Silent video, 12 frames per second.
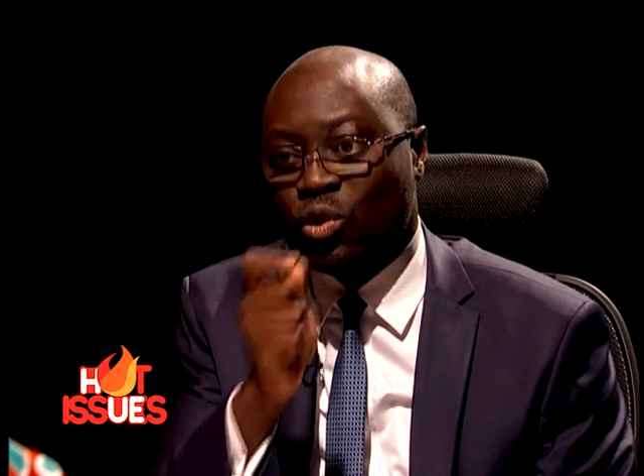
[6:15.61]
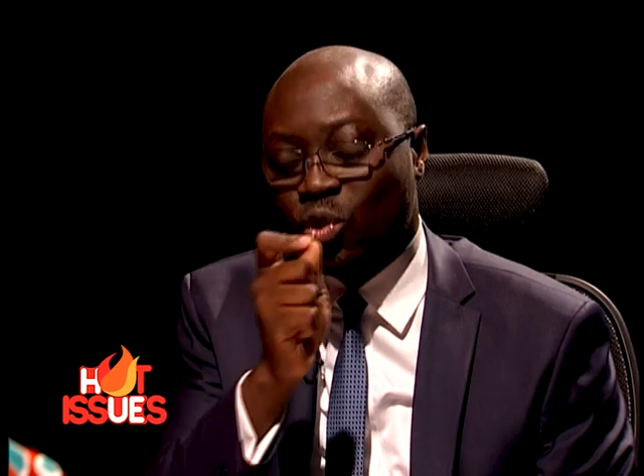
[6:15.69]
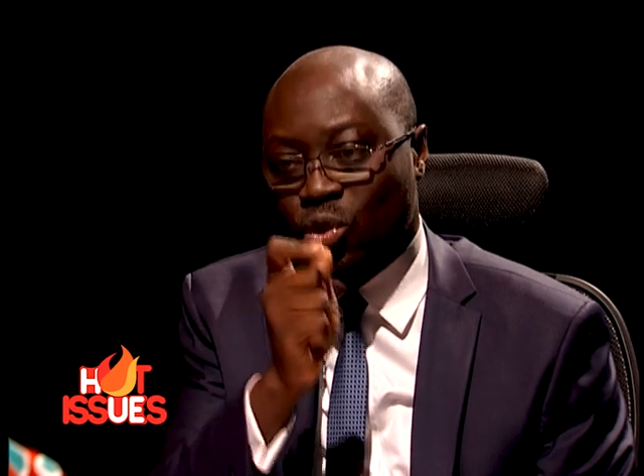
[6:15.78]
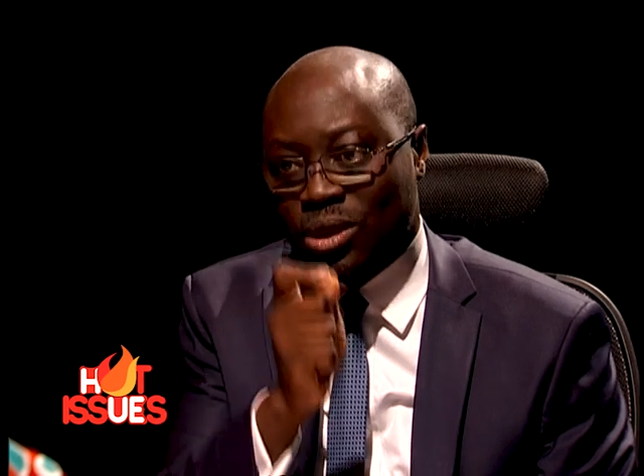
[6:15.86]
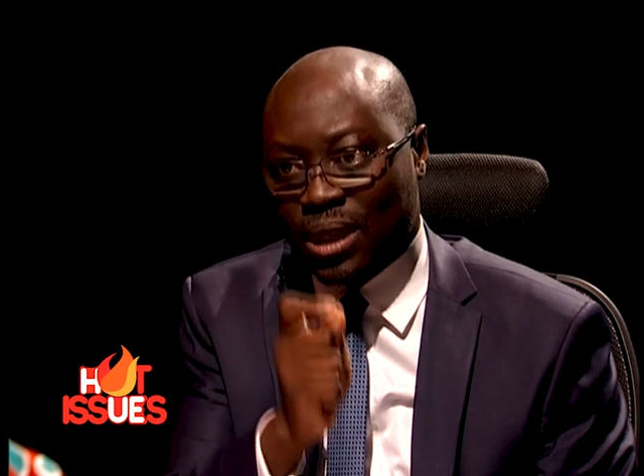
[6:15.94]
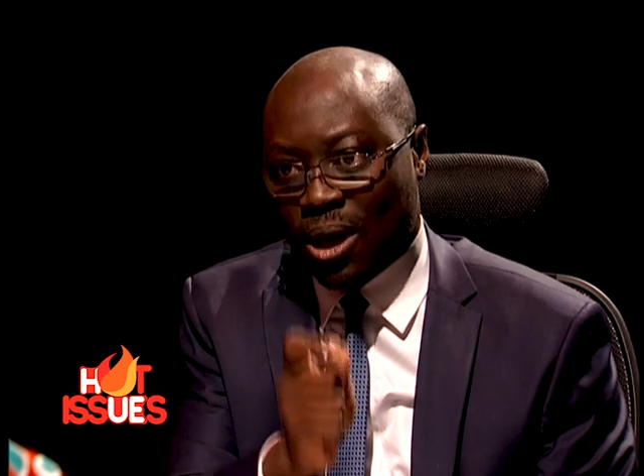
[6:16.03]

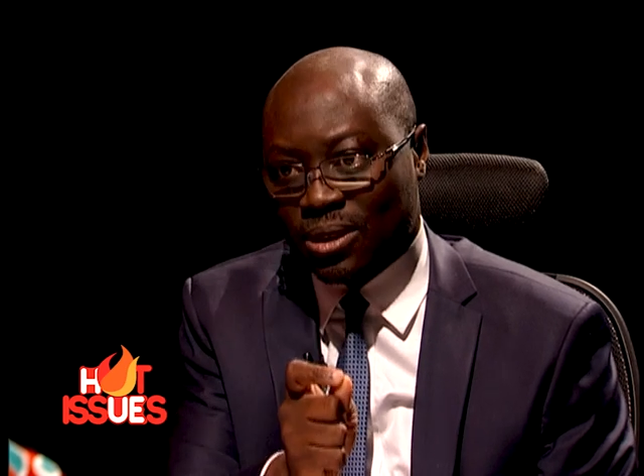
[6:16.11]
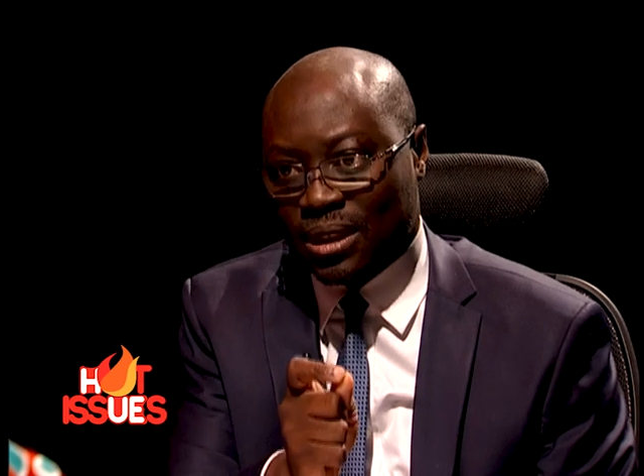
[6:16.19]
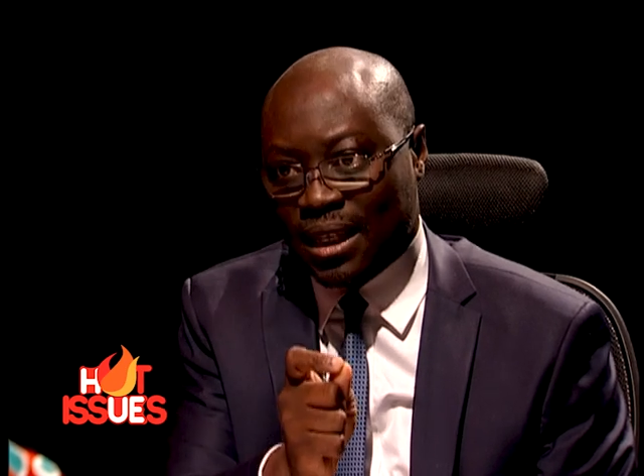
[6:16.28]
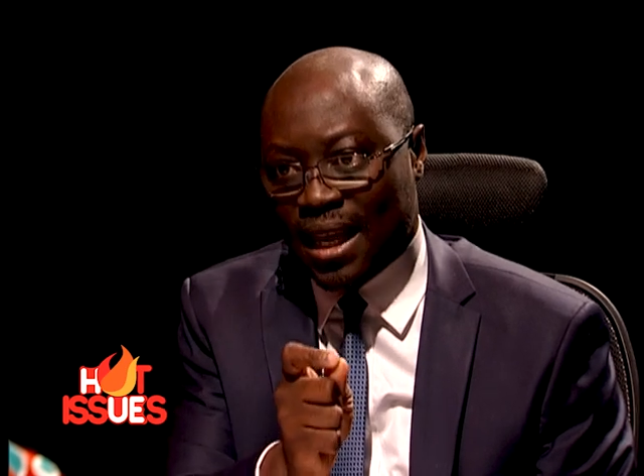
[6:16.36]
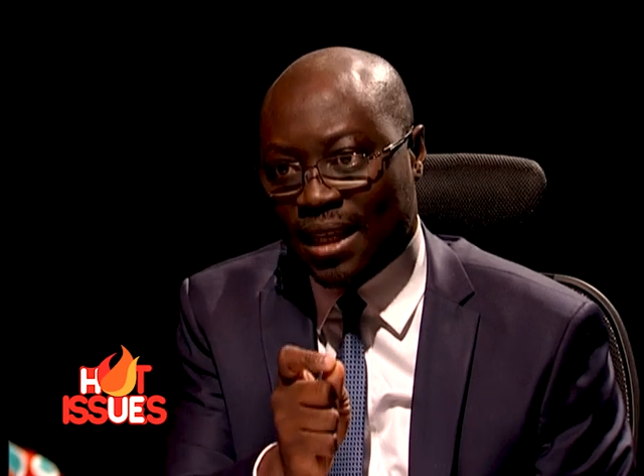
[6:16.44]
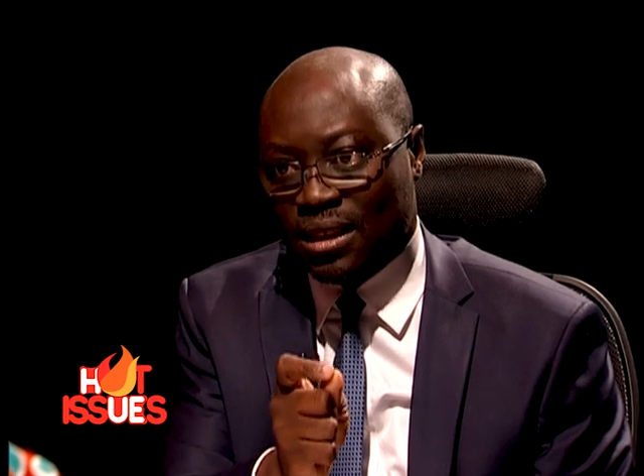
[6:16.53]

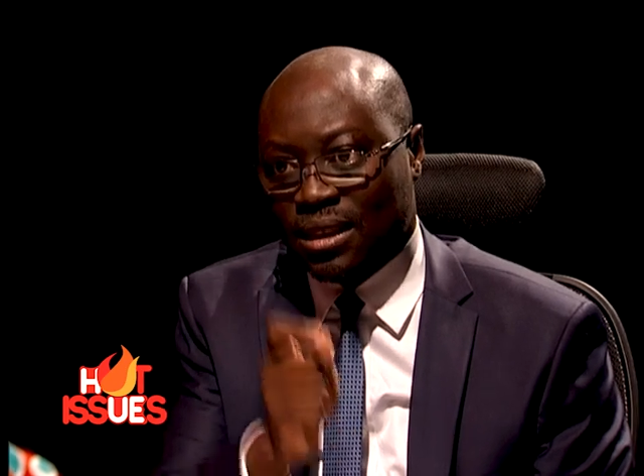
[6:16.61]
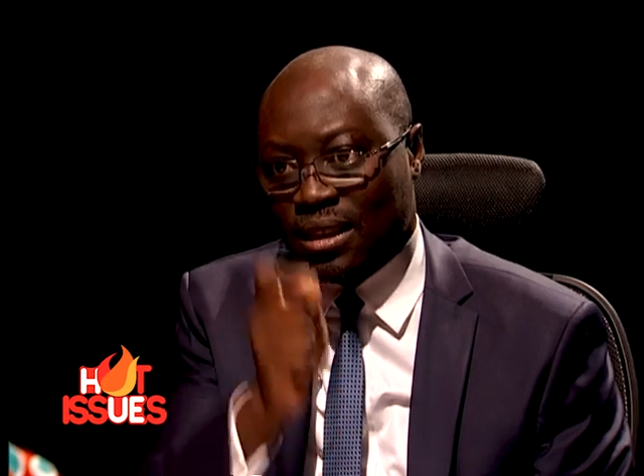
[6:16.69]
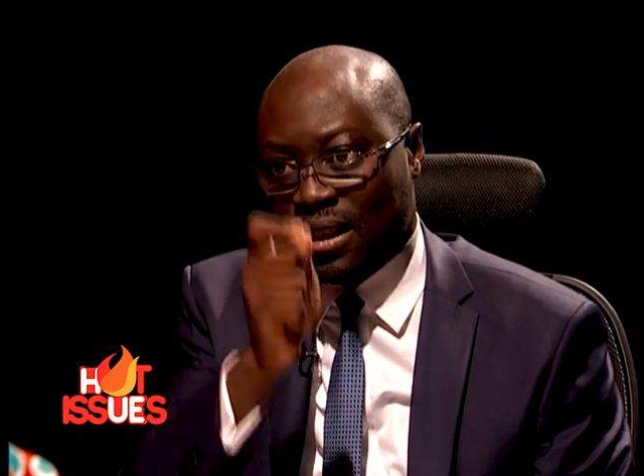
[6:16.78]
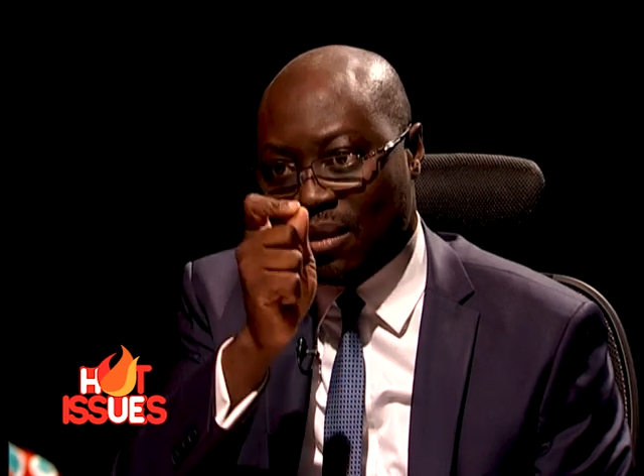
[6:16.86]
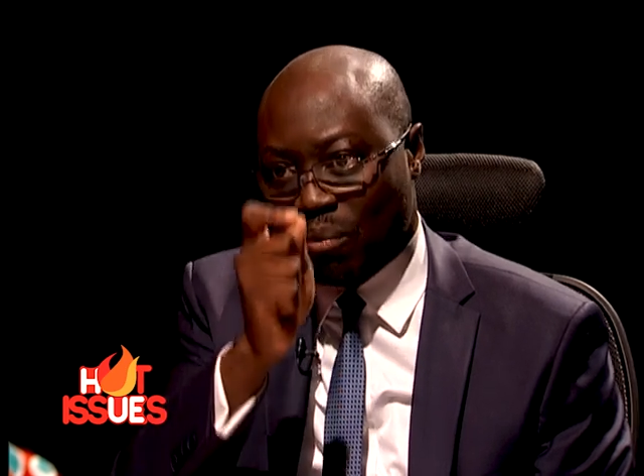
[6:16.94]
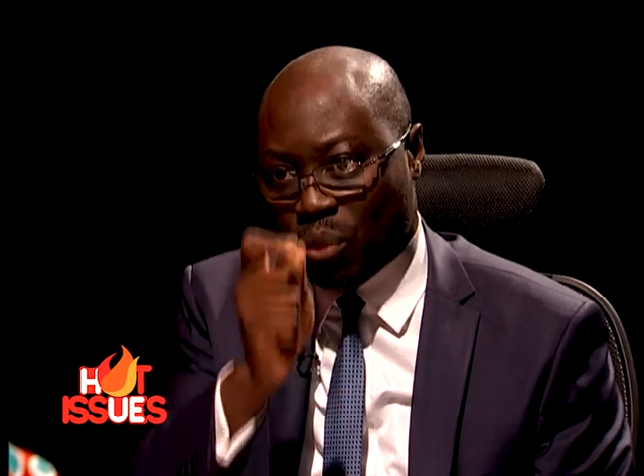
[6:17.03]

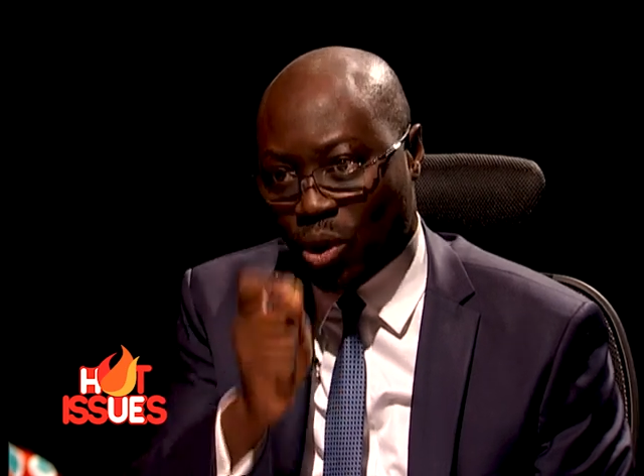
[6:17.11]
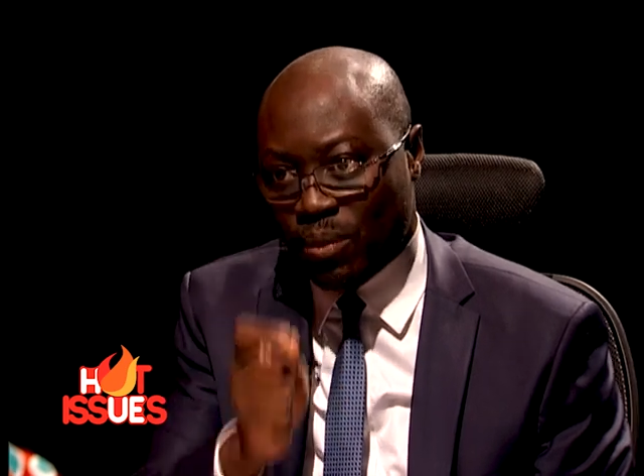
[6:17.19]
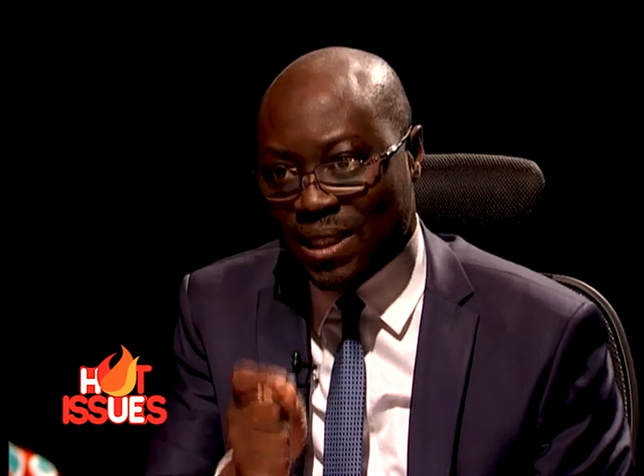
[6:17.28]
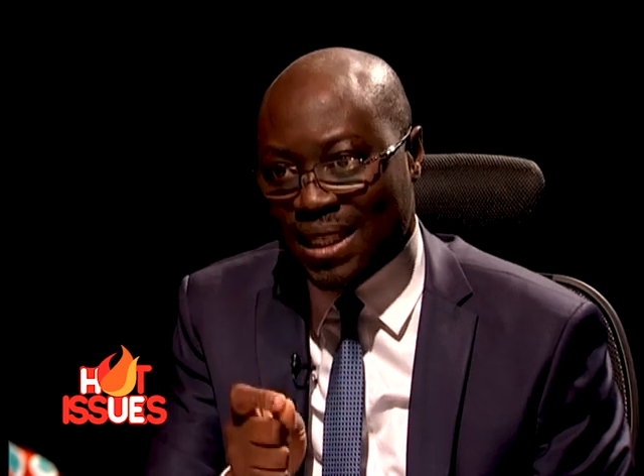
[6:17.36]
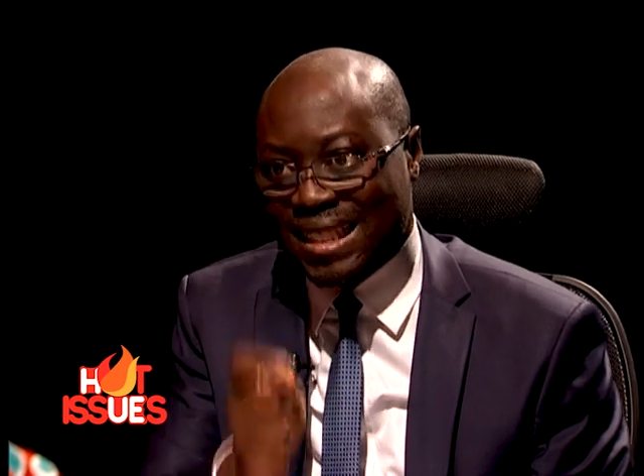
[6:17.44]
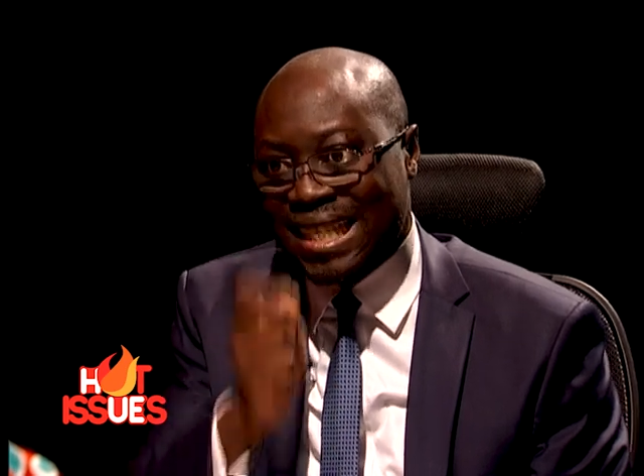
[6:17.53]
2018
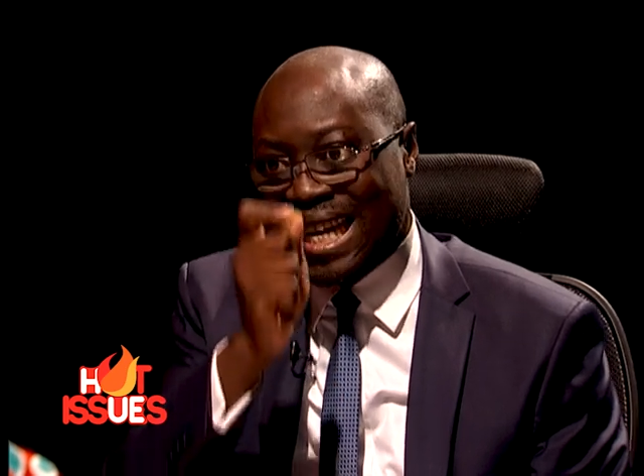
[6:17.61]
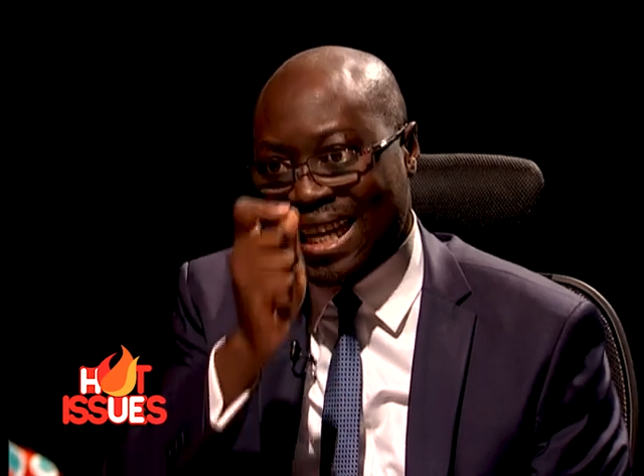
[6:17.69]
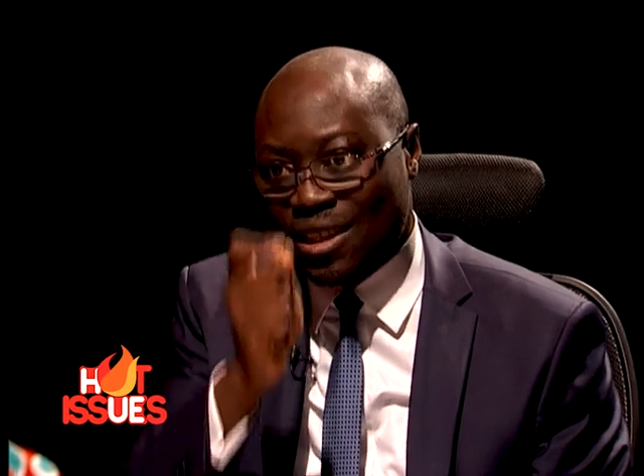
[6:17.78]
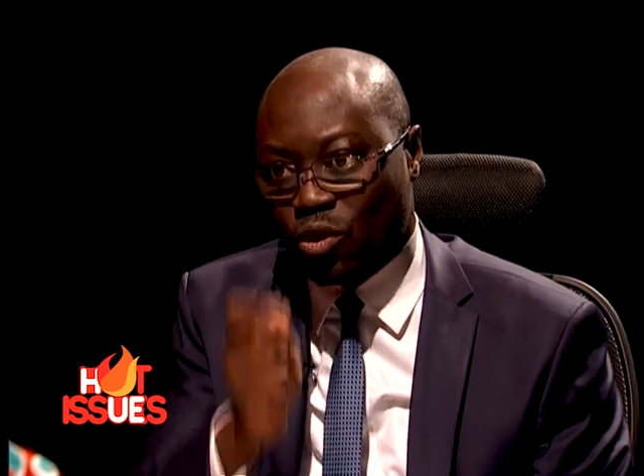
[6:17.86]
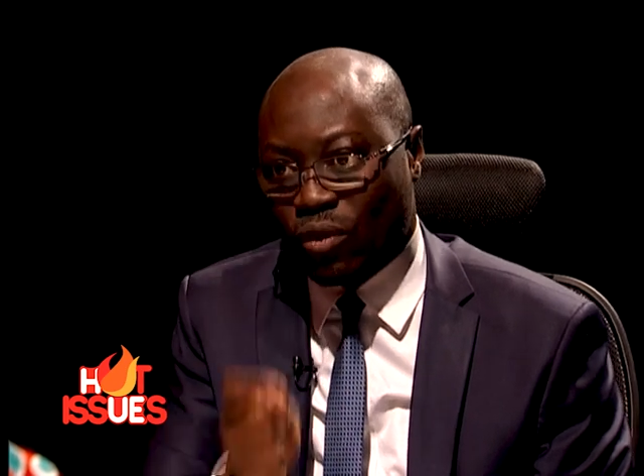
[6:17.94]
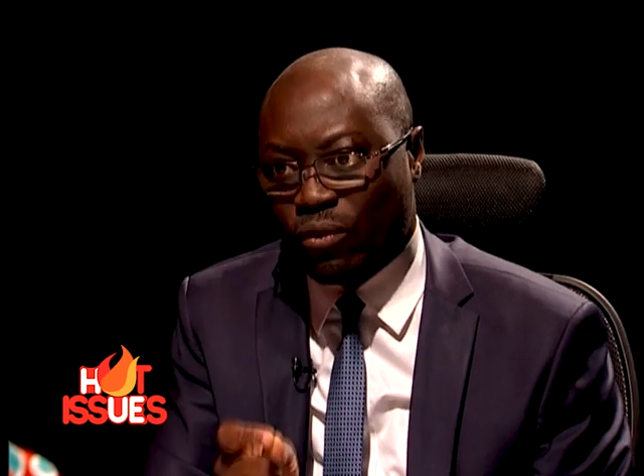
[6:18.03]
promised us a
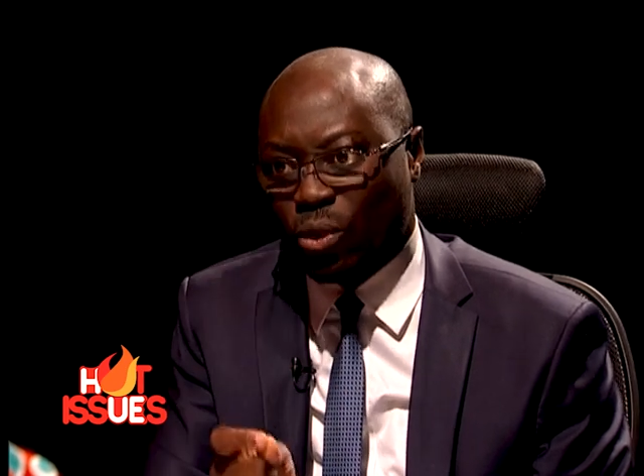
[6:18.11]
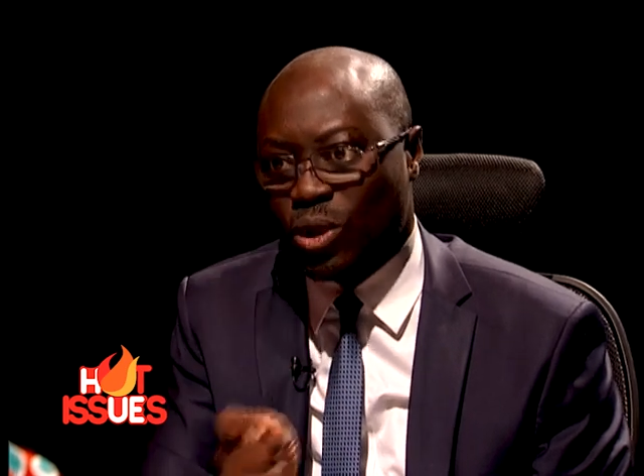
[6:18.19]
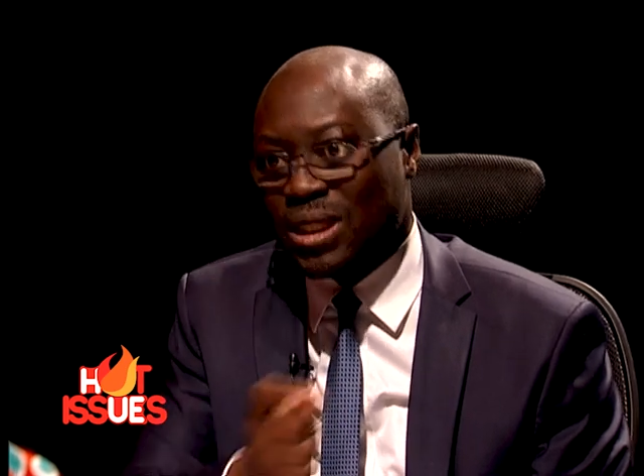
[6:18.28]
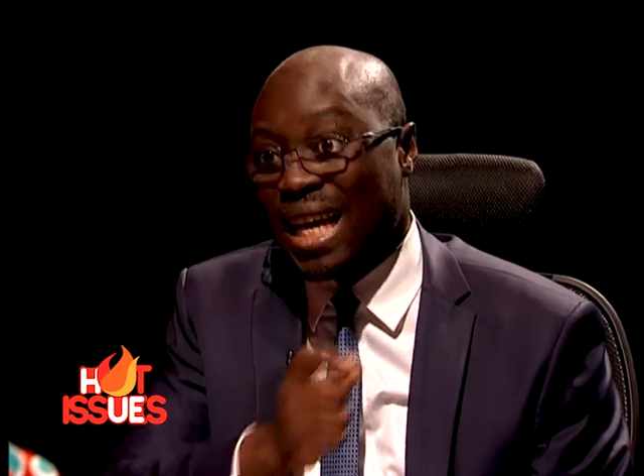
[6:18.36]
list of roads,